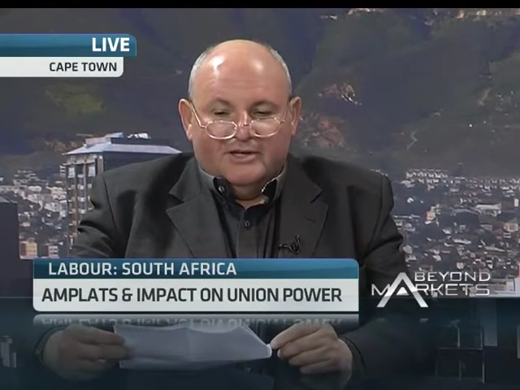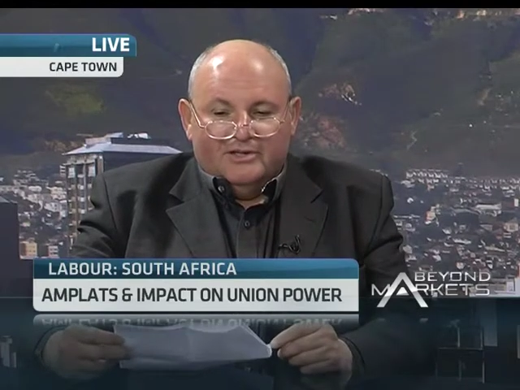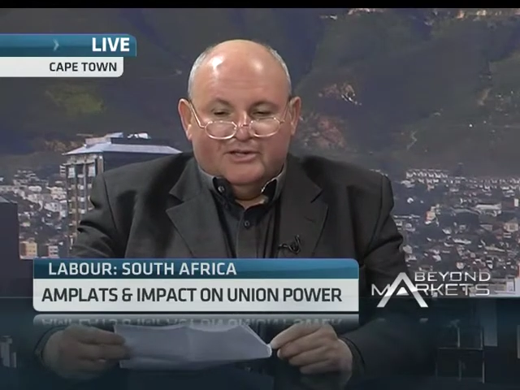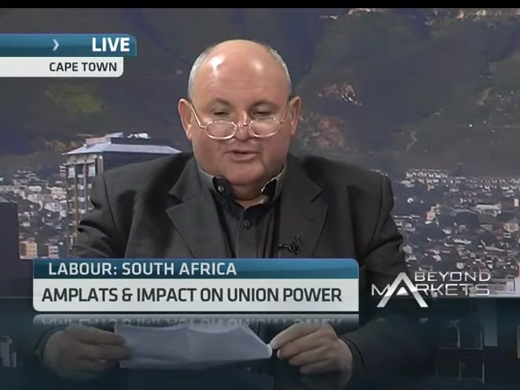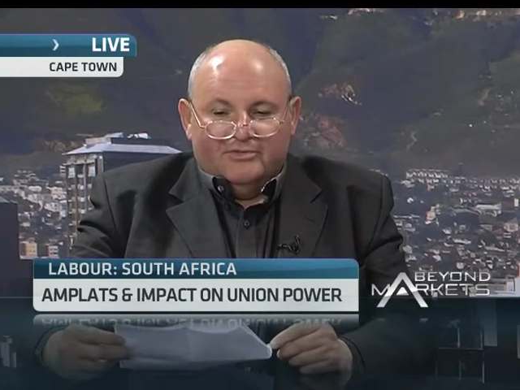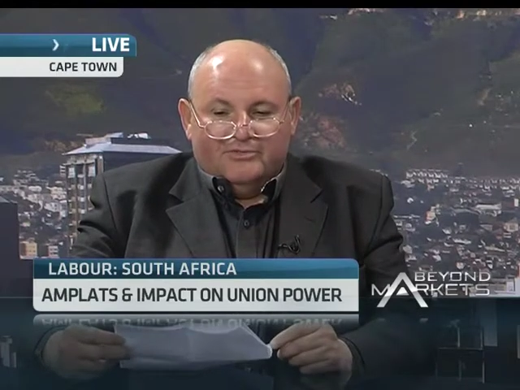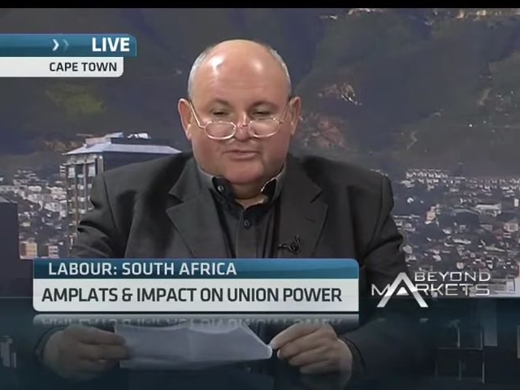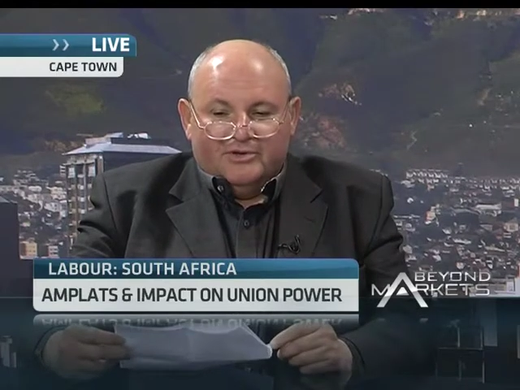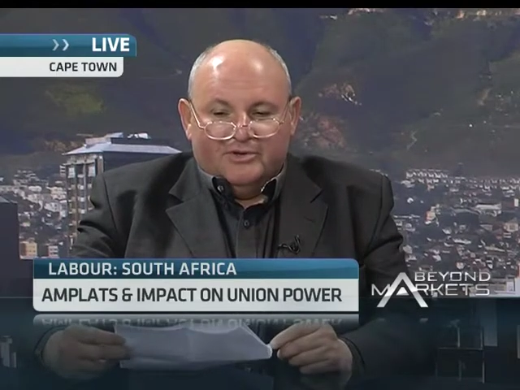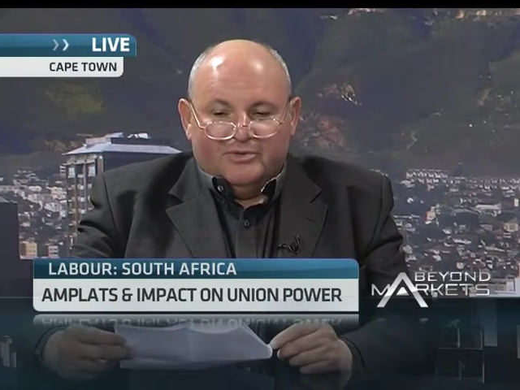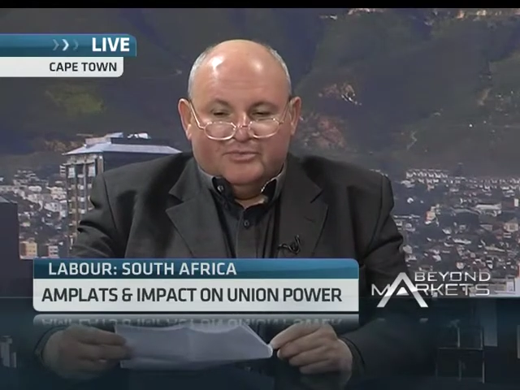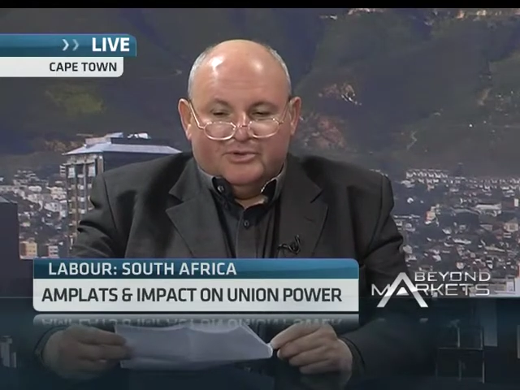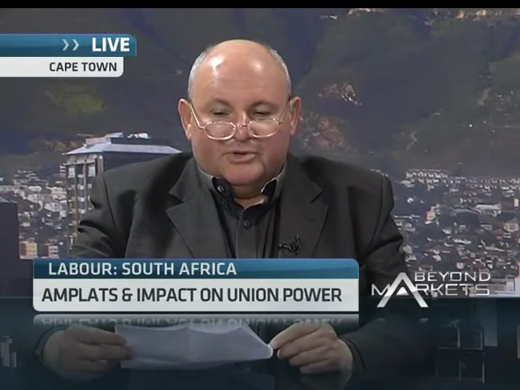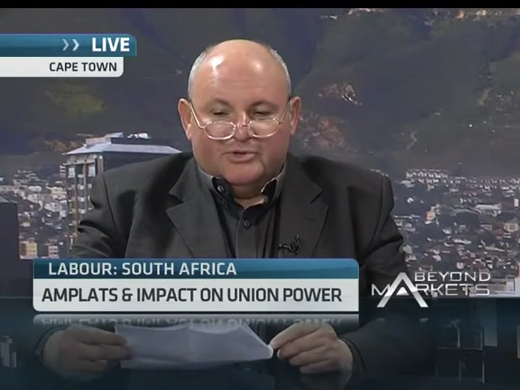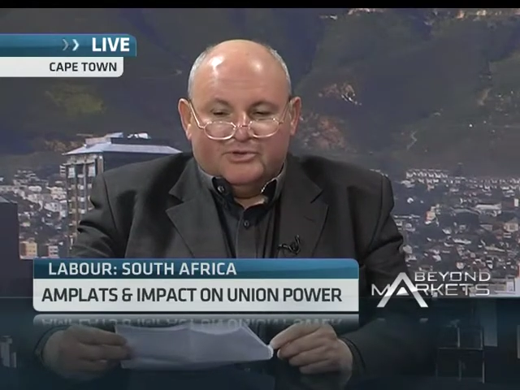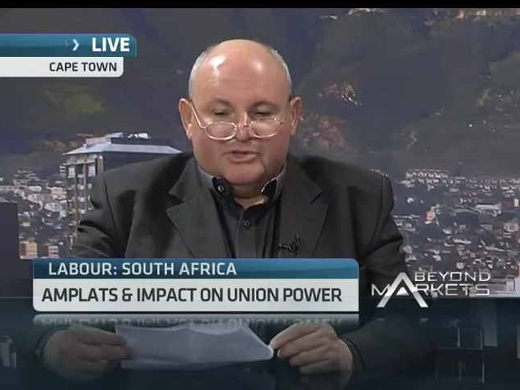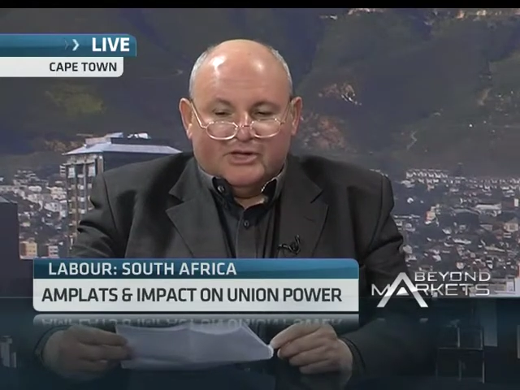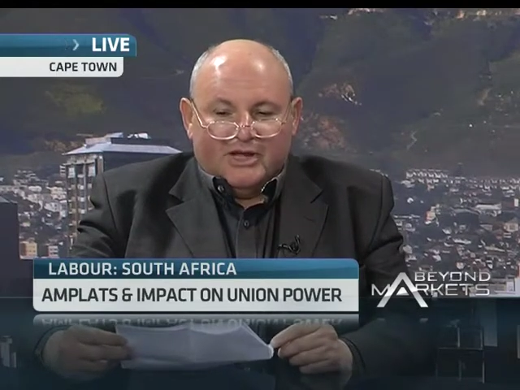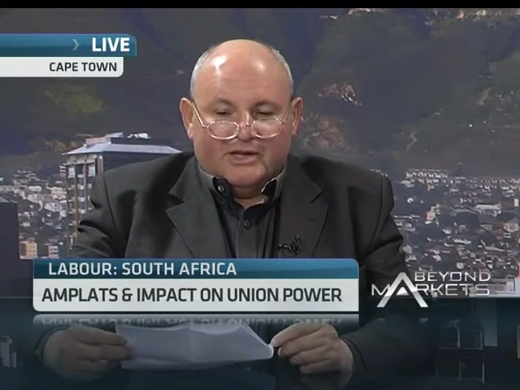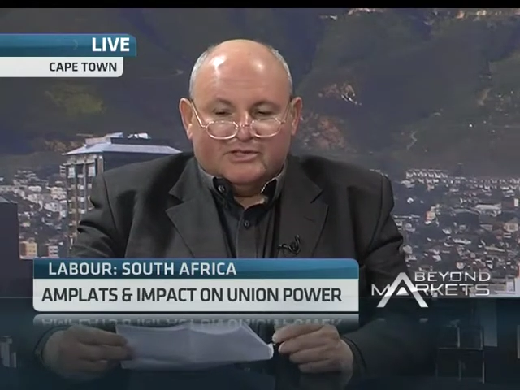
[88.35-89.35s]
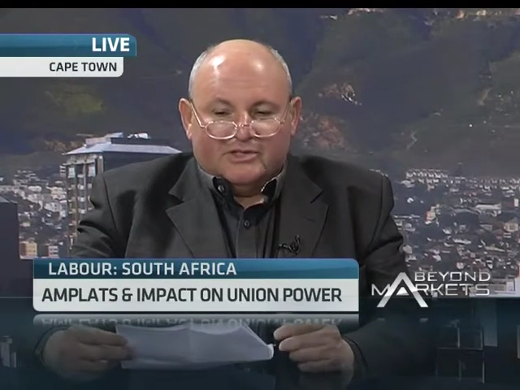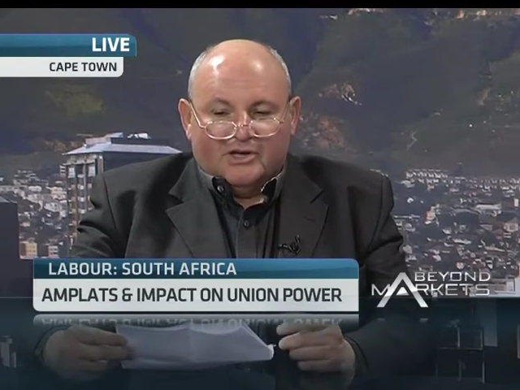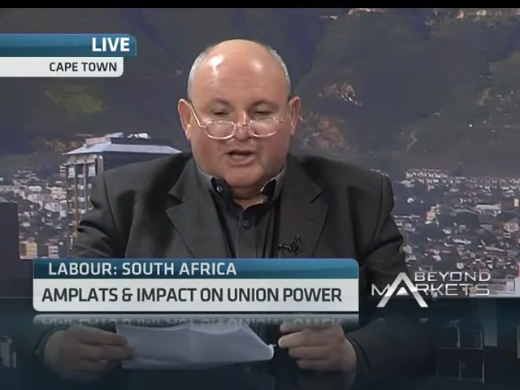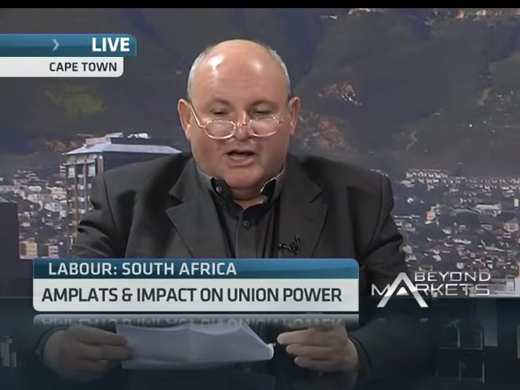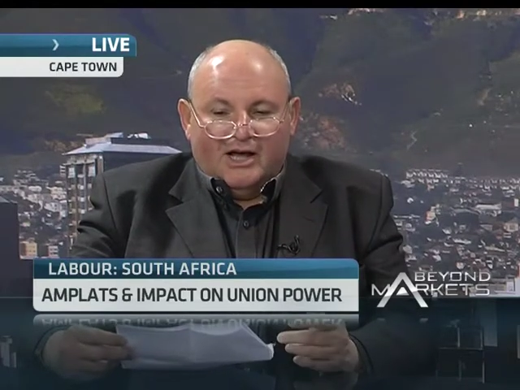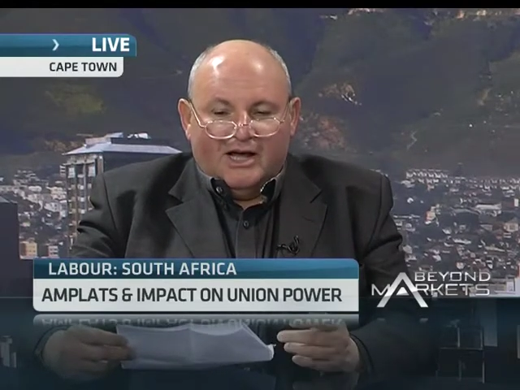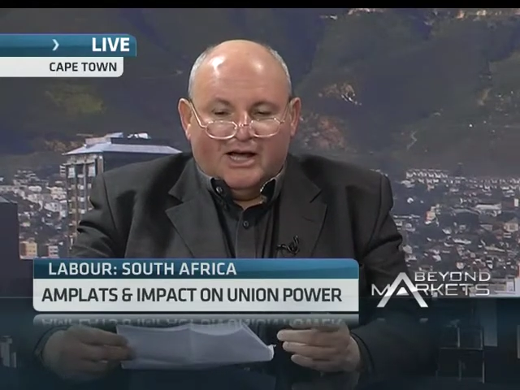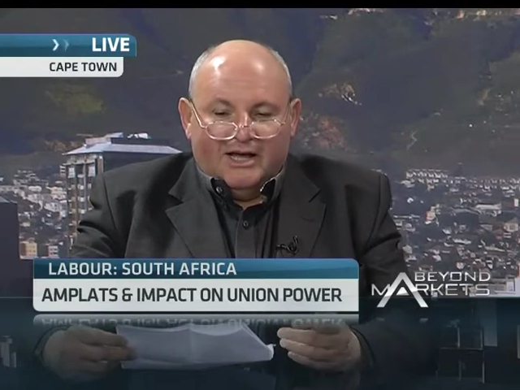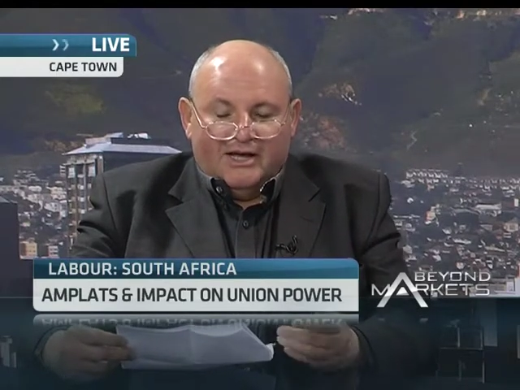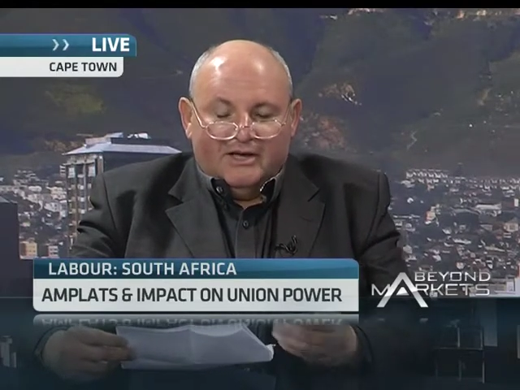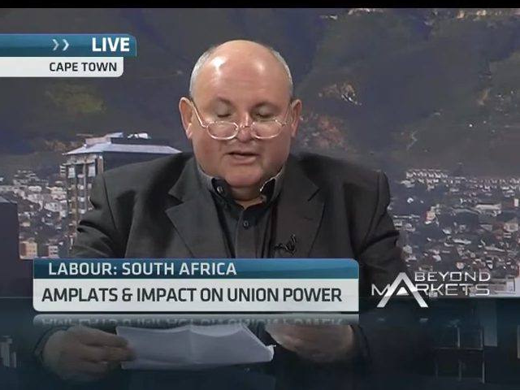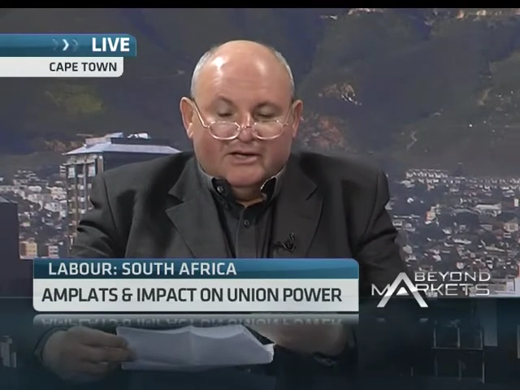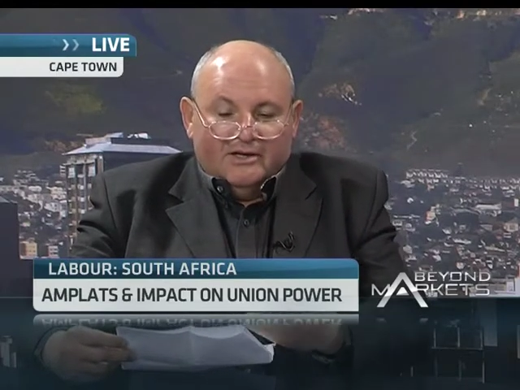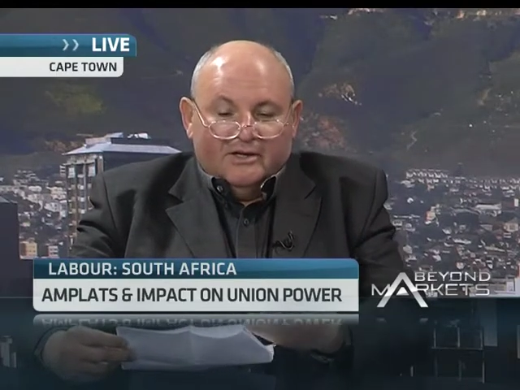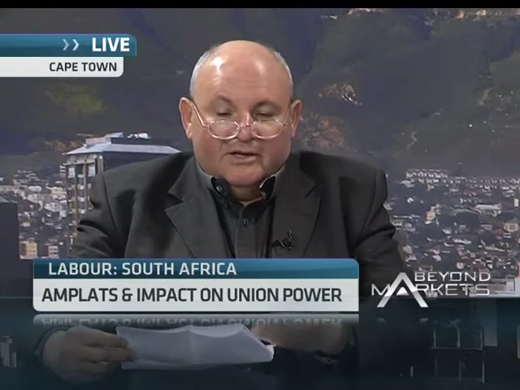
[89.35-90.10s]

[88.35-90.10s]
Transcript: different because that's high